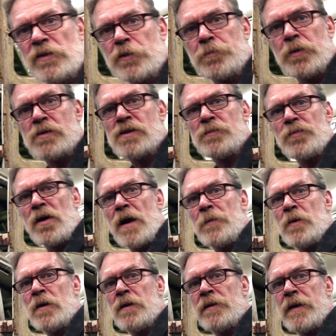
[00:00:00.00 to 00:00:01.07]
just put some
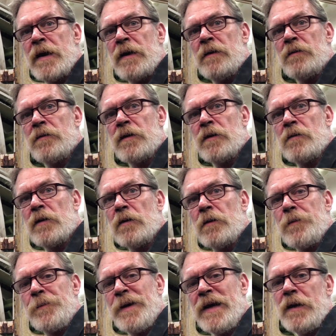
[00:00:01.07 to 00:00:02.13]
primer on that, and then it'll
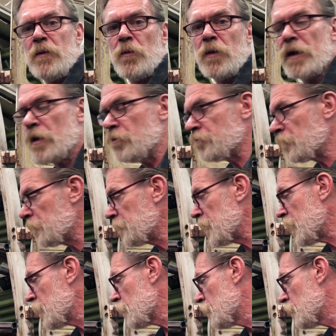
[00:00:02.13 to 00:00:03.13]
get painted when it goes in the paint.